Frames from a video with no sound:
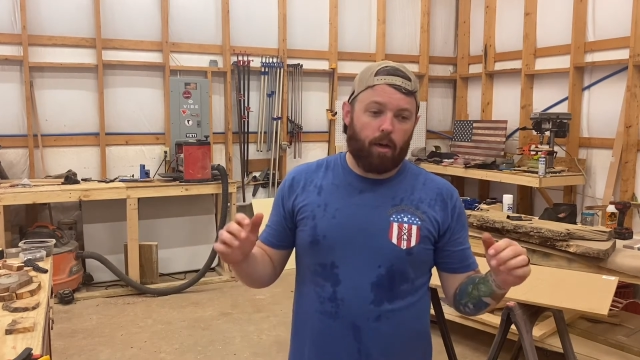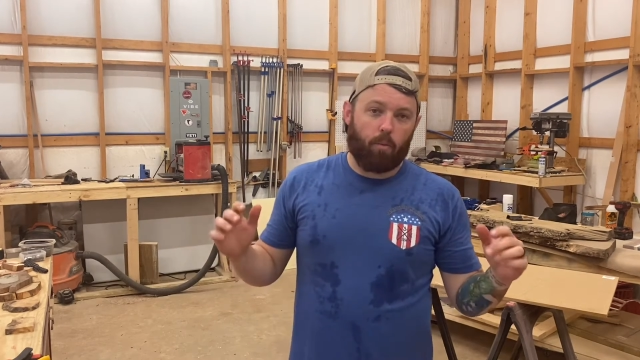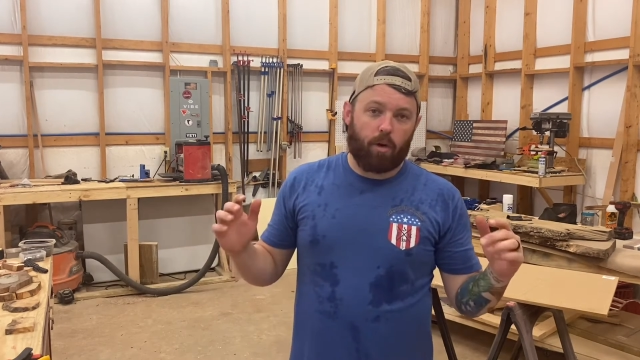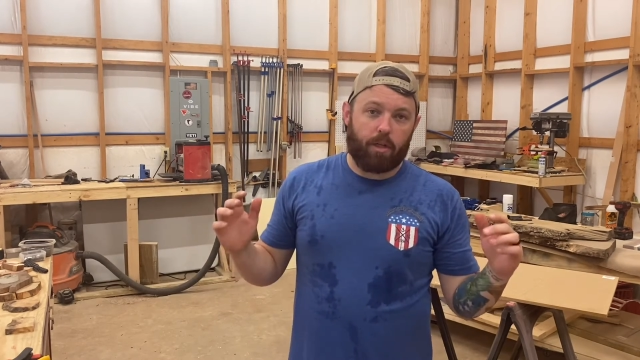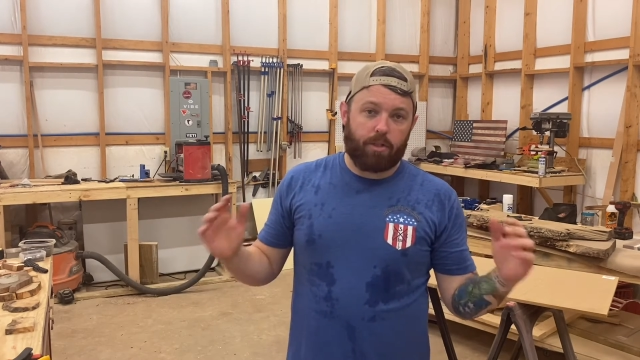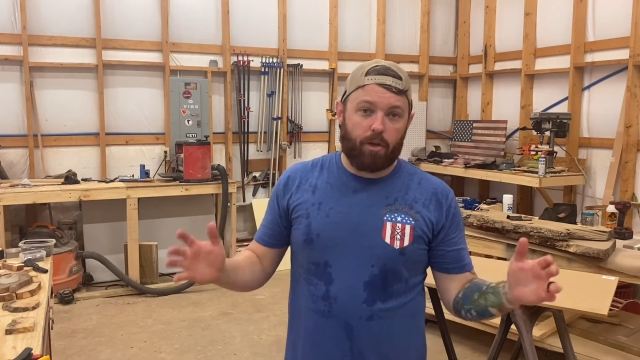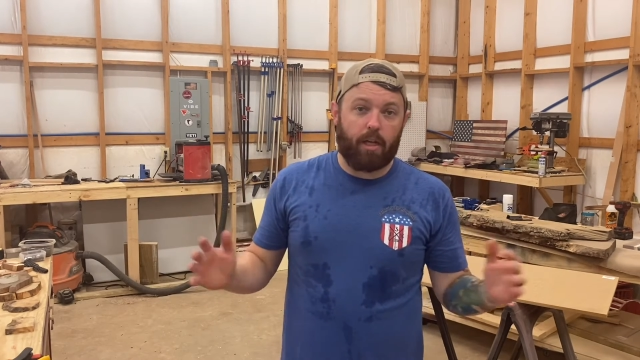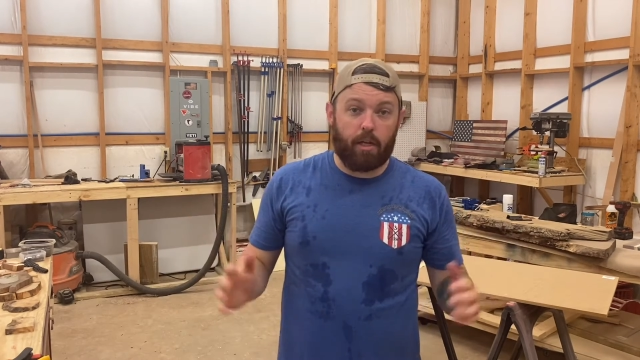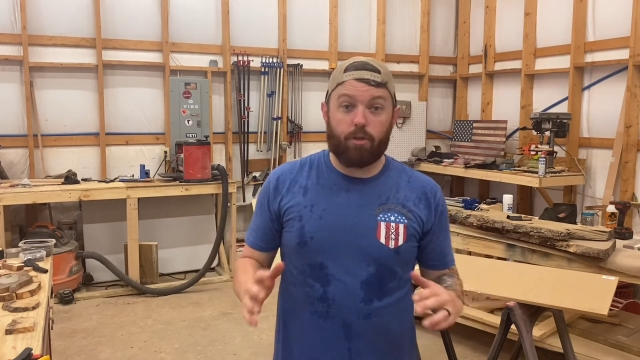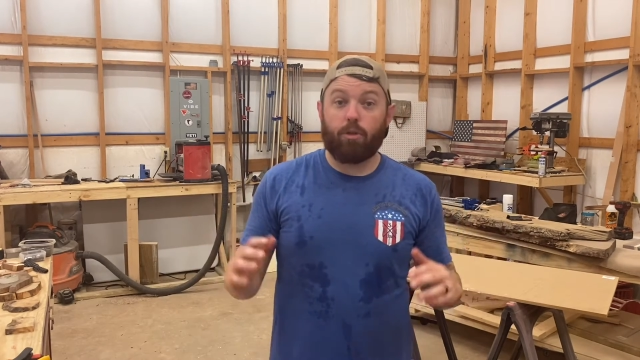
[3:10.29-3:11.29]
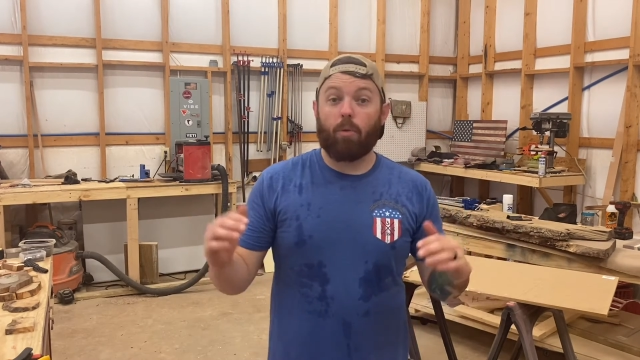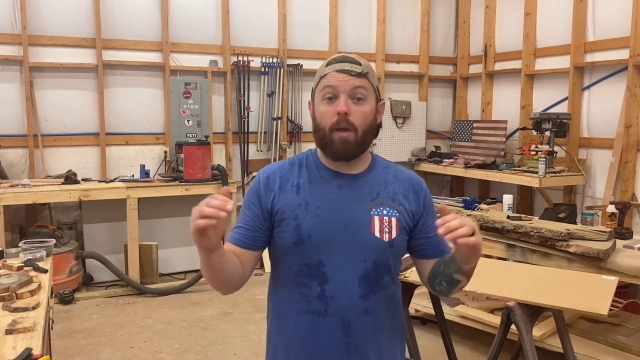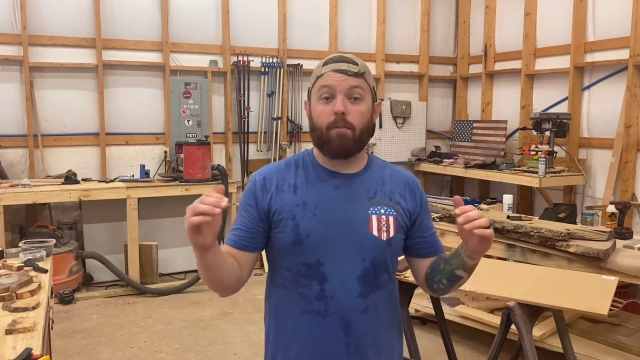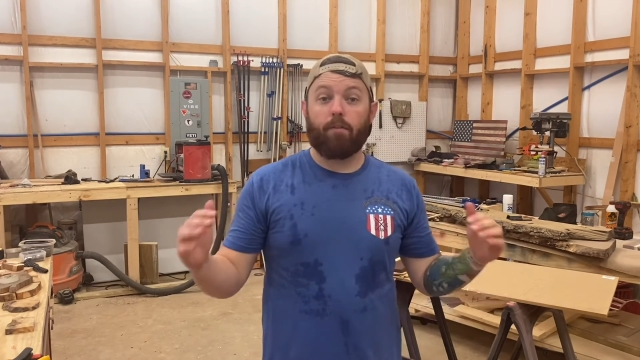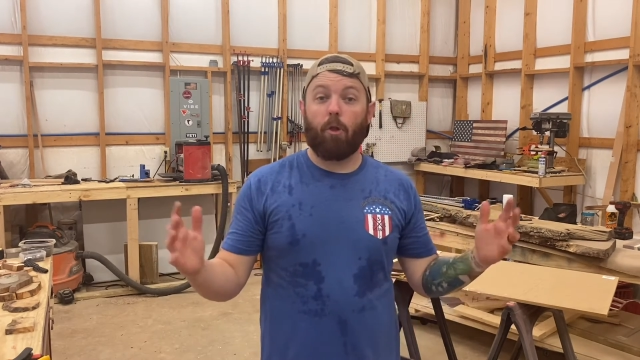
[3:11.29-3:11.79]
We're gonna turn it into a
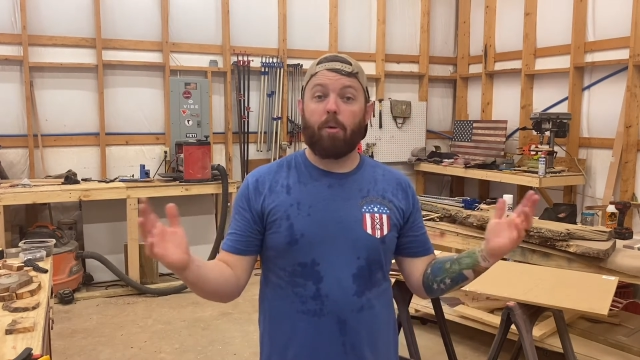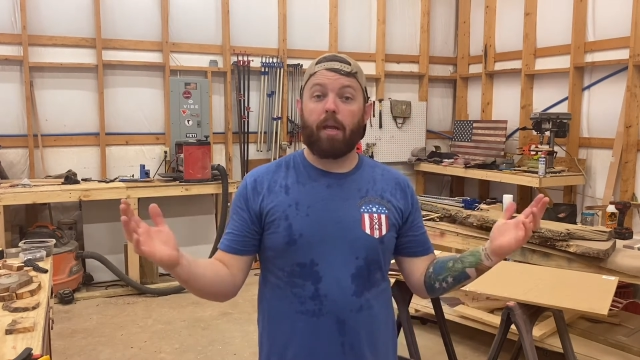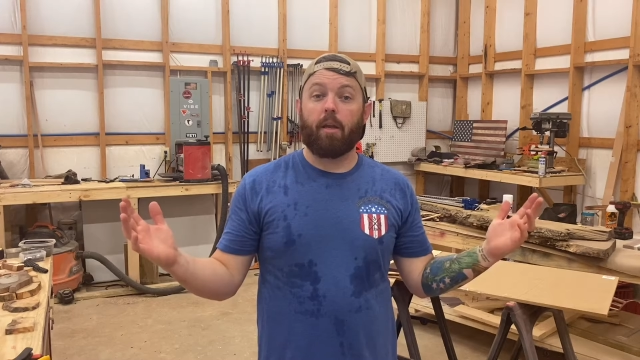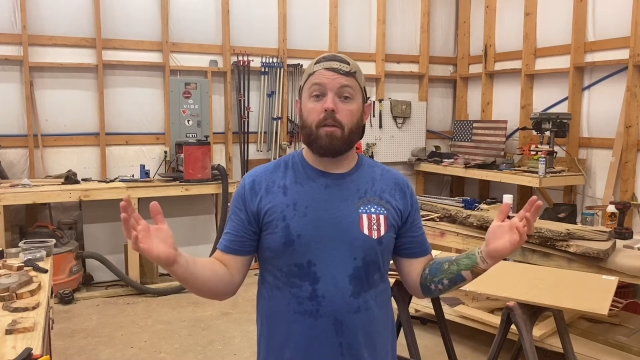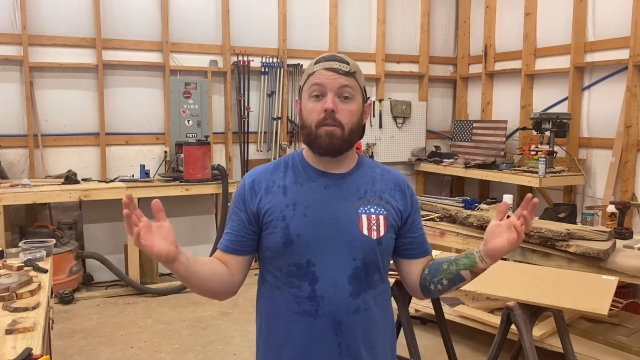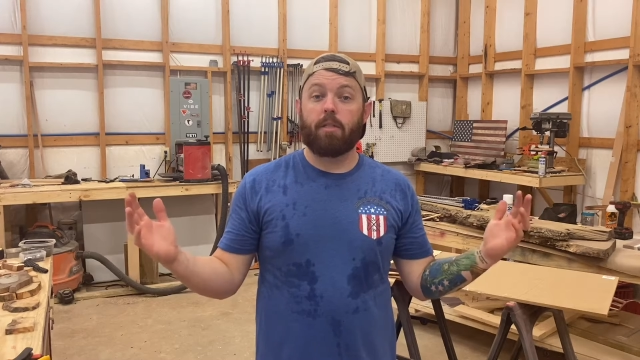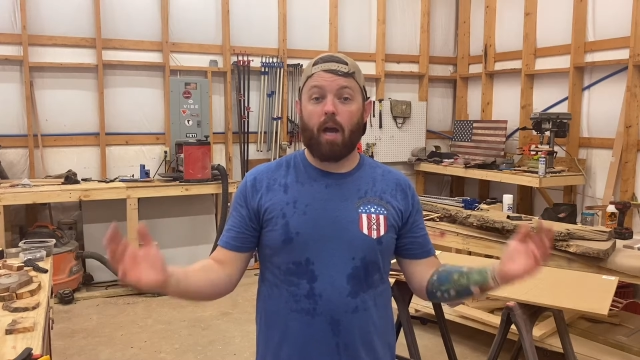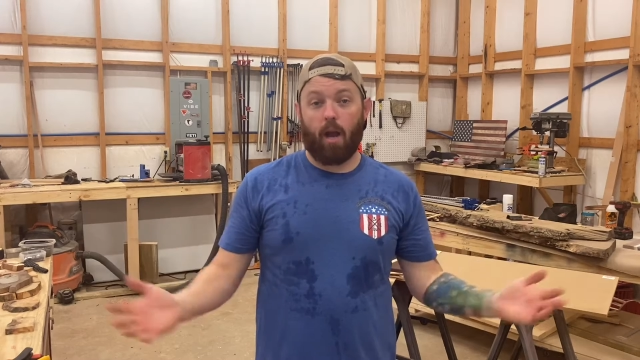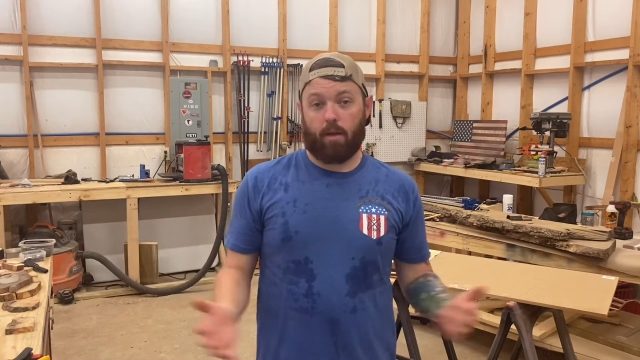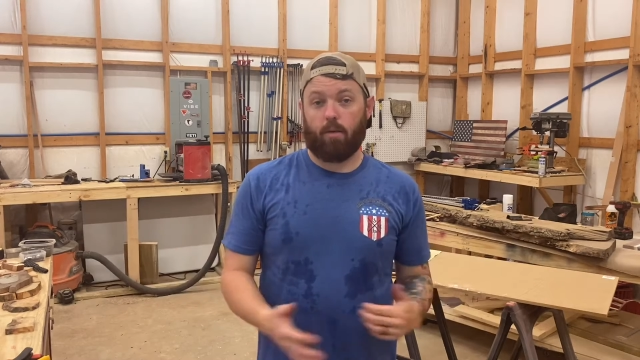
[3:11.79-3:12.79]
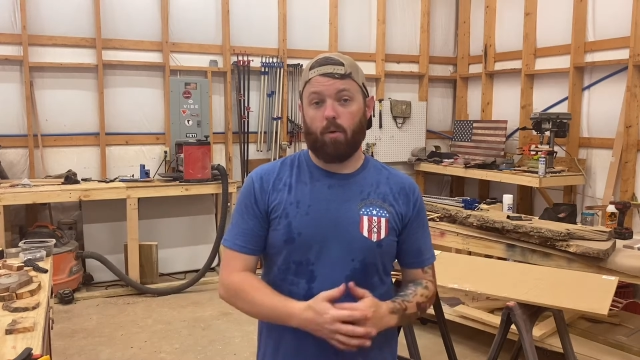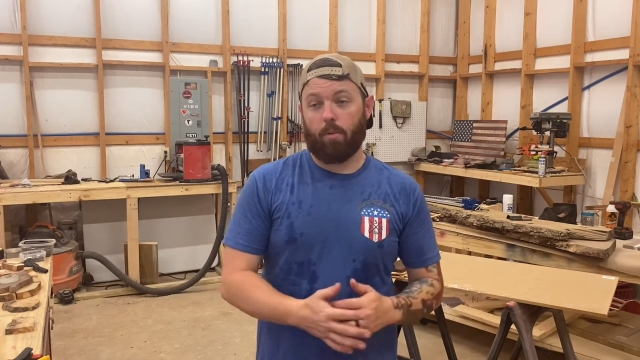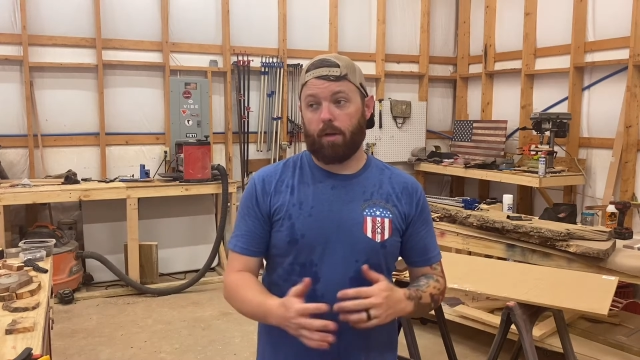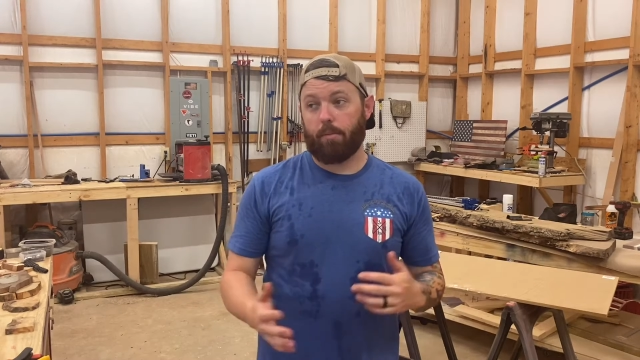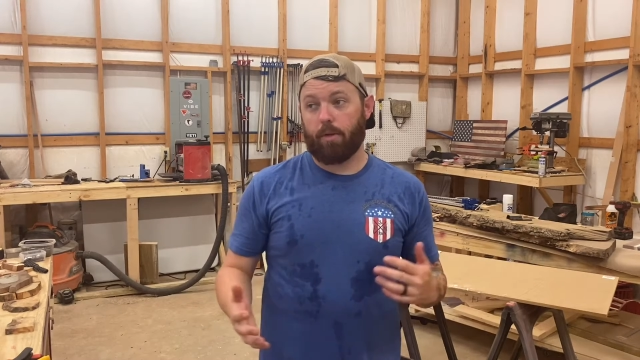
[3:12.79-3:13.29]
floating dock. What we're
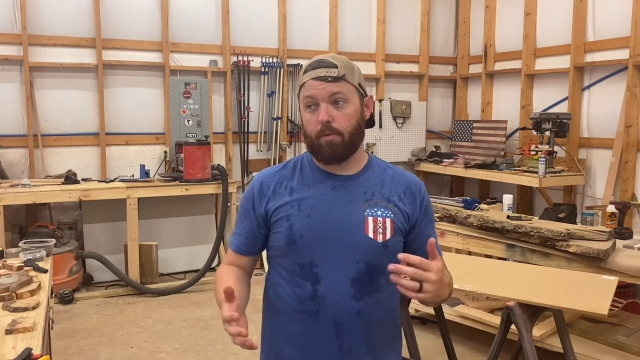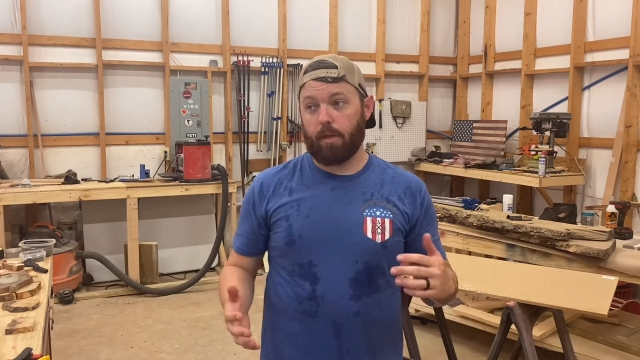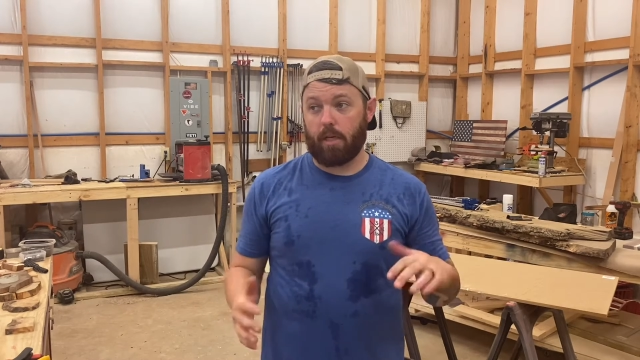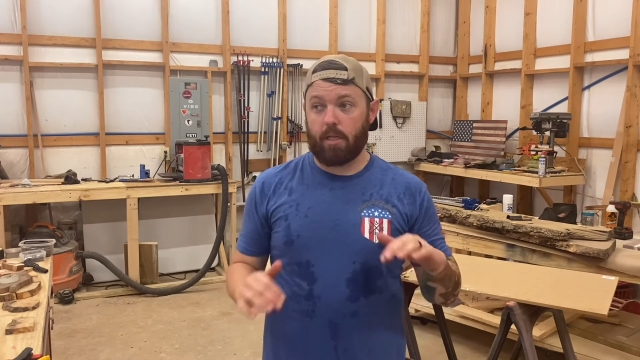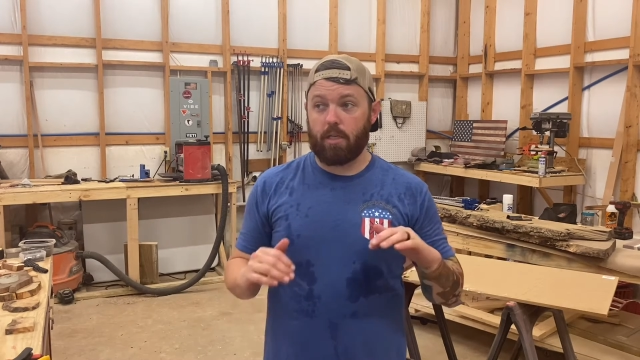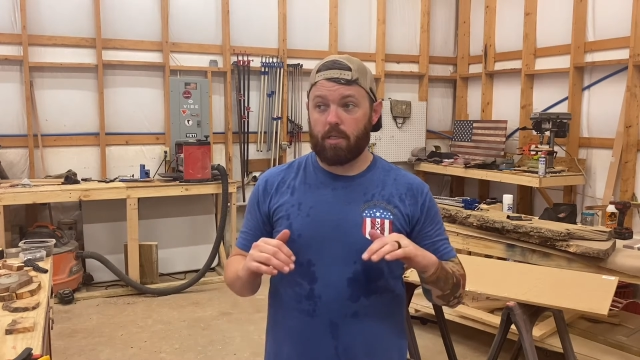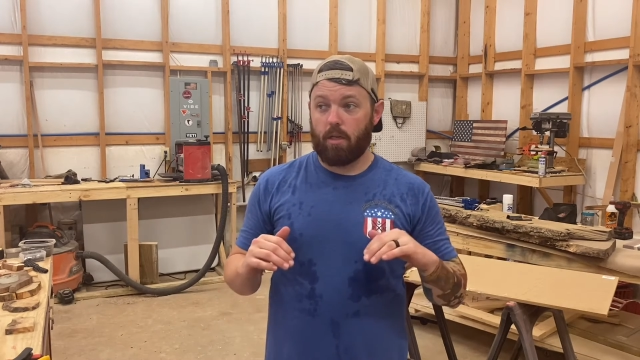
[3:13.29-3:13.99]
gonna be doing is